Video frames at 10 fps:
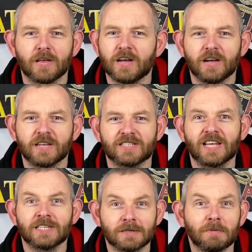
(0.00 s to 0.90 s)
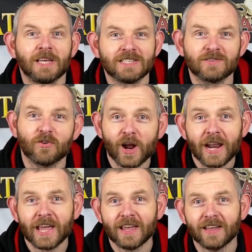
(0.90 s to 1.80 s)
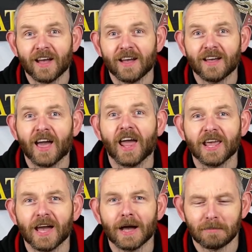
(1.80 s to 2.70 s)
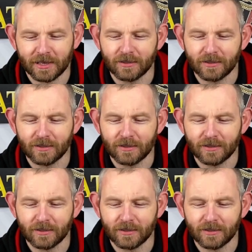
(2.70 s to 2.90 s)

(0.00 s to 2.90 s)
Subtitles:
a centerpiece for any army.